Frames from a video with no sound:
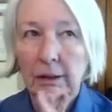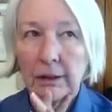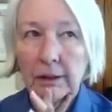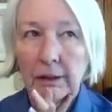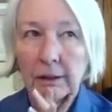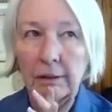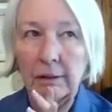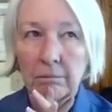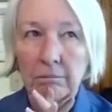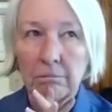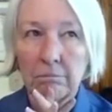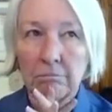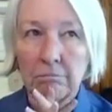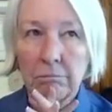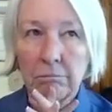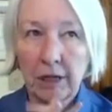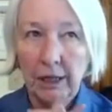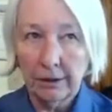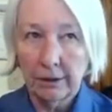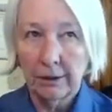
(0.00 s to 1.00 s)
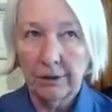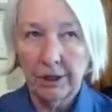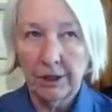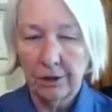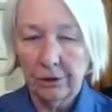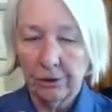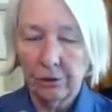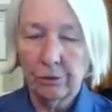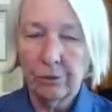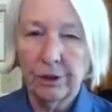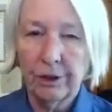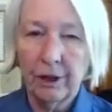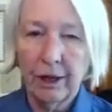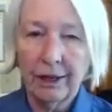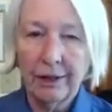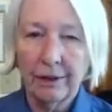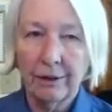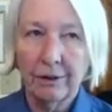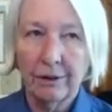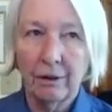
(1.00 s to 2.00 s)
But the
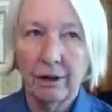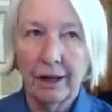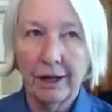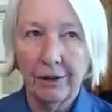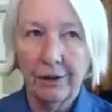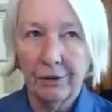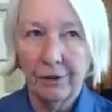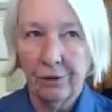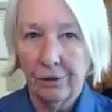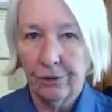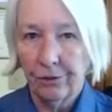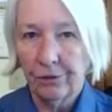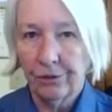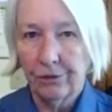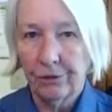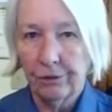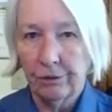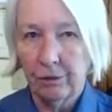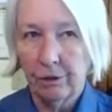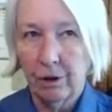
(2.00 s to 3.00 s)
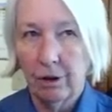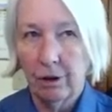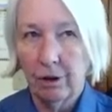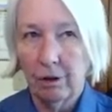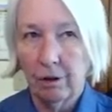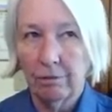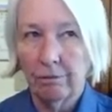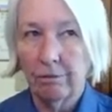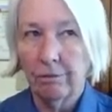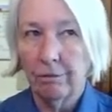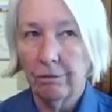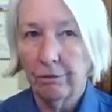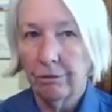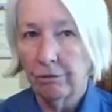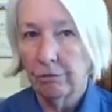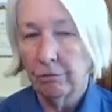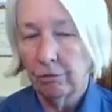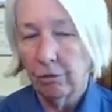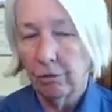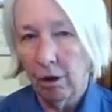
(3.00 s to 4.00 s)
interrelated layers of
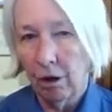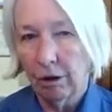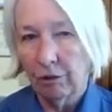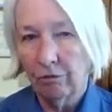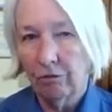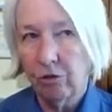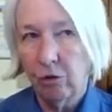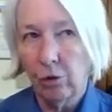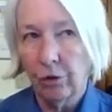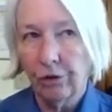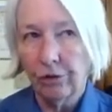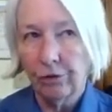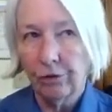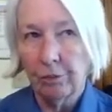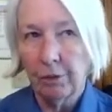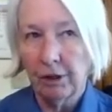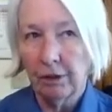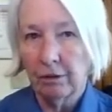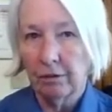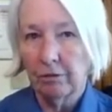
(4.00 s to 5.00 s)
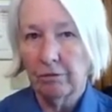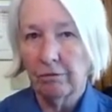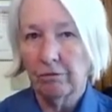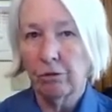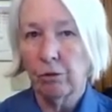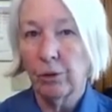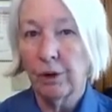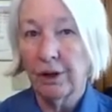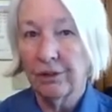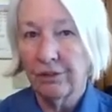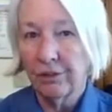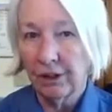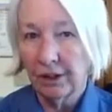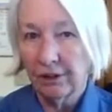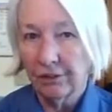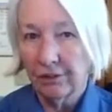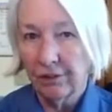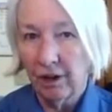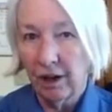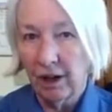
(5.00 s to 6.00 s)
law enforcement,
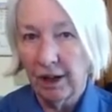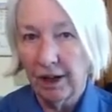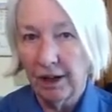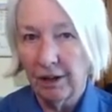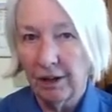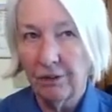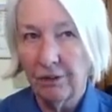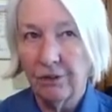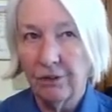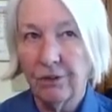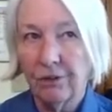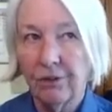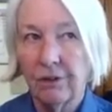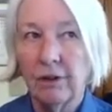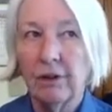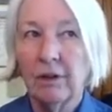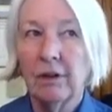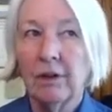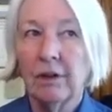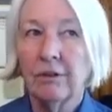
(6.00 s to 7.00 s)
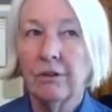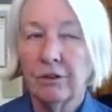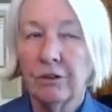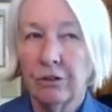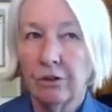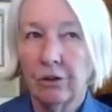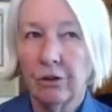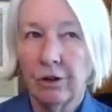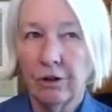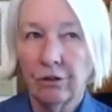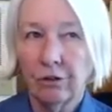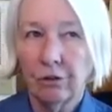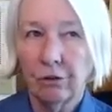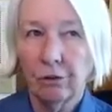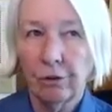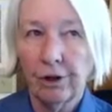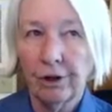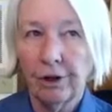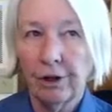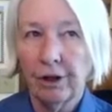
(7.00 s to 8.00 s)
forensic science, the
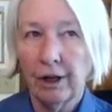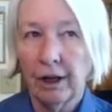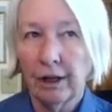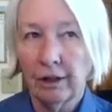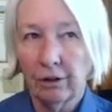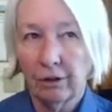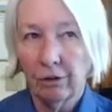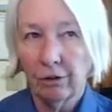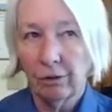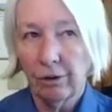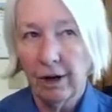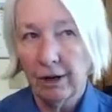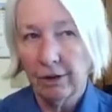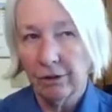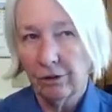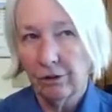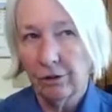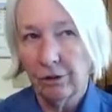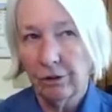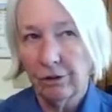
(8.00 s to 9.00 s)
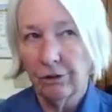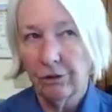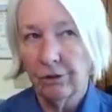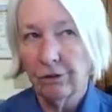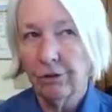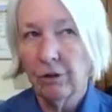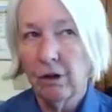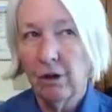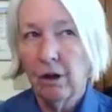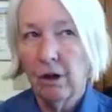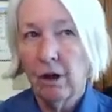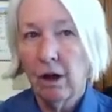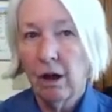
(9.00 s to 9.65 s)
judiciary, and corrections